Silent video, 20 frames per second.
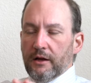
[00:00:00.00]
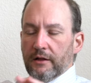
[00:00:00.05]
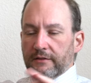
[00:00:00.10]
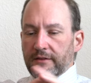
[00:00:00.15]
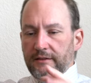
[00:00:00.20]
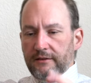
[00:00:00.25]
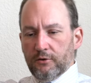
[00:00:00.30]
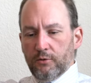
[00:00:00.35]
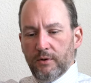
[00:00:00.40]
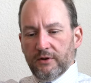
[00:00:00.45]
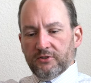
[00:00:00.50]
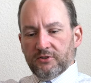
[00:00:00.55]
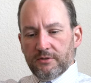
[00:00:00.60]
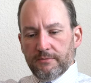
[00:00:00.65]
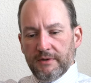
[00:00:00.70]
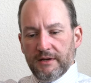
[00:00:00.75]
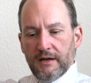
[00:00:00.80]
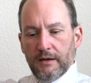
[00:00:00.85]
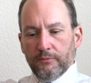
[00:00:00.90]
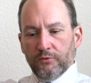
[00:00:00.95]
Then the
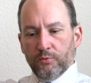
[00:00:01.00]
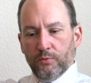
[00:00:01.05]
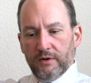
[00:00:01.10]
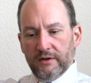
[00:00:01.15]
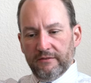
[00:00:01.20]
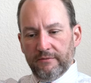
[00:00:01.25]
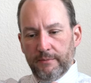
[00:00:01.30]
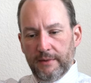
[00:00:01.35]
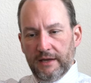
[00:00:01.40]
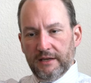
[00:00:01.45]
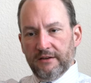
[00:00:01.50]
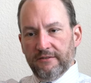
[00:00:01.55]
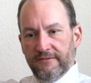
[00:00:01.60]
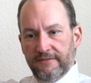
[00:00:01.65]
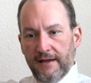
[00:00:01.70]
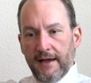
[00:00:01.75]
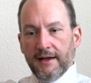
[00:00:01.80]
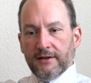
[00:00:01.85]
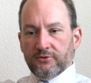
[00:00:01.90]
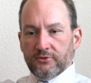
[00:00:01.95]
question becomes one of
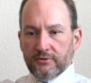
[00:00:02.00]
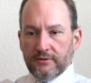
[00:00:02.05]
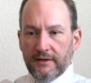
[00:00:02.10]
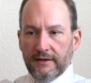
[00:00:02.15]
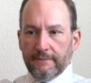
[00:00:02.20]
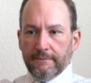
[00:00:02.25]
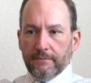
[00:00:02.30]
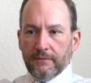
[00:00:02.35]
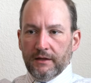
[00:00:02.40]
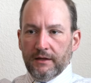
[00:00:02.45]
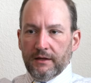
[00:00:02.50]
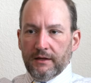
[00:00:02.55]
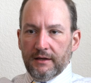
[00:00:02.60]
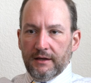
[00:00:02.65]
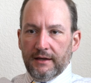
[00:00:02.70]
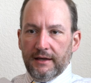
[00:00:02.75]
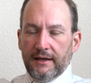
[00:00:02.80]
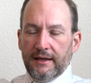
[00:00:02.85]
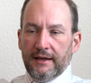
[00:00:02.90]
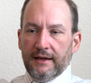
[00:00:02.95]
manufacturing.
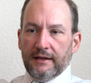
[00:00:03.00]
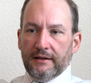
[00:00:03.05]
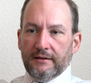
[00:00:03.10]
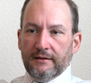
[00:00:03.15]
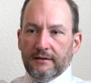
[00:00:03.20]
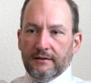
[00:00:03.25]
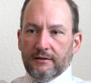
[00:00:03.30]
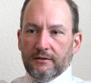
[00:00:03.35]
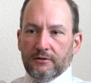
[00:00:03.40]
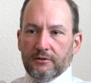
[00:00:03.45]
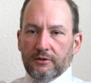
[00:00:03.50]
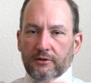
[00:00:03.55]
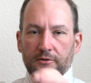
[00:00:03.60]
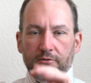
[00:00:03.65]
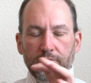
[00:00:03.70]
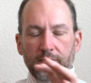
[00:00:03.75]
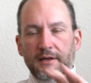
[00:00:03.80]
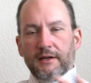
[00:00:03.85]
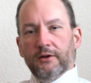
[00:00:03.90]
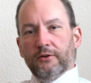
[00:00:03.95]
And look,
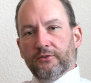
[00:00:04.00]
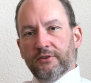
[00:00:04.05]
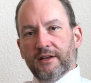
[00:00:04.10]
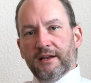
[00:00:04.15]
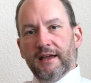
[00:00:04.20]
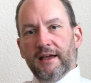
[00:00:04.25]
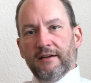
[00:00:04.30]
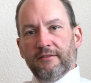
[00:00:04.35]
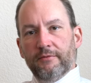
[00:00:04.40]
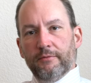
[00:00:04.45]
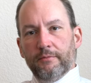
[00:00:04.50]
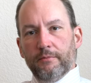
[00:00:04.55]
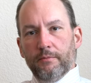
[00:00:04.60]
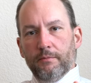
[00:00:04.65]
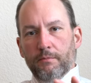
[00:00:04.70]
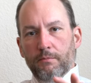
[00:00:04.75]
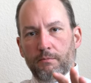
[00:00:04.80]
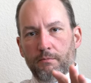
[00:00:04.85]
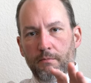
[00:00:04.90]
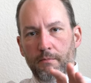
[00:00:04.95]
Ricoh's going to have
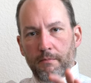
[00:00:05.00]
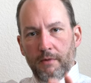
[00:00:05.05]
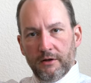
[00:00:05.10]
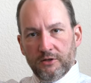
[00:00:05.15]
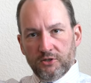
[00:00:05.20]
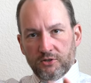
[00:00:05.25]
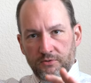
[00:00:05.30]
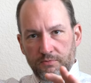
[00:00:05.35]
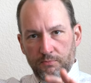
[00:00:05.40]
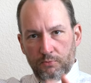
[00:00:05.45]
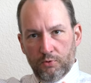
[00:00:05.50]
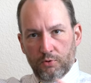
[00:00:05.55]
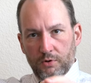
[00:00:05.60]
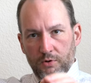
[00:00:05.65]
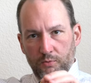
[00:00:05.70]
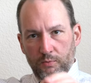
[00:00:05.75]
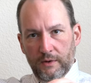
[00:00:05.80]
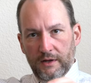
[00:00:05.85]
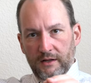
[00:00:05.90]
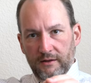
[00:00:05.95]
much
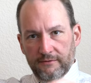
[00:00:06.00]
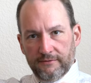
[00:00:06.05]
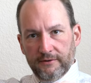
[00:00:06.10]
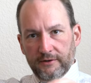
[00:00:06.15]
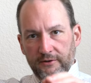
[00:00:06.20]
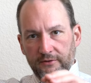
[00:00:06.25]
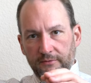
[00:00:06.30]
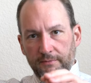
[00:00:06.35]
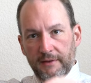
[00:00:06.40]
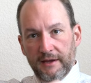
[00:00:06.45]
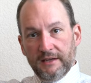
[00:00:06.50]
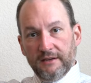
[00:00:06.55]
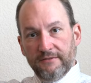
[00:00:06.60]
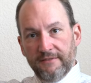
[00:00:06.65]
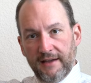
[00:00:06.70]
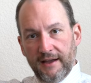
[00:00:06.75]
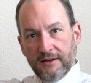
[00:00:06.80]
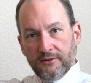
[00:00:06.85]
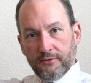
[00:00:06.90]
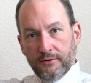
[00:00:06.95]
more well versed
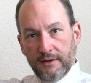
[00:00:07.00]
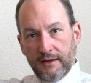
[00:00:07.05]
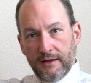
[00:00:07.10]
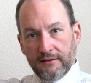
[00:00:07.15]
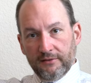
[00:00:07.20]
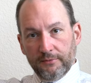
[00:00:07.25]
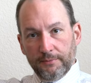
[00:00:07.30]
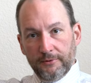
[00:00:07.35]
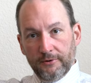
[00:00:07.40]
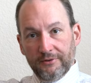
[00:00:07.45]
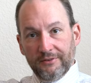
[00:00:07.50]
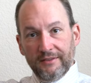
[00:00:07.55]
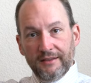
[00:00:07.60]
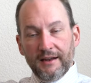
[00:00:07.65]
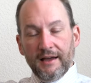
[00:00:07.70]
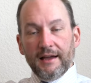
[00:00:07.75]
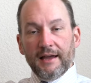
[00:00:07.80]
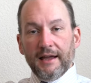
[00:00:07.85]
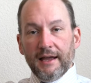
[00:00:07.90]
manufacturing experts than I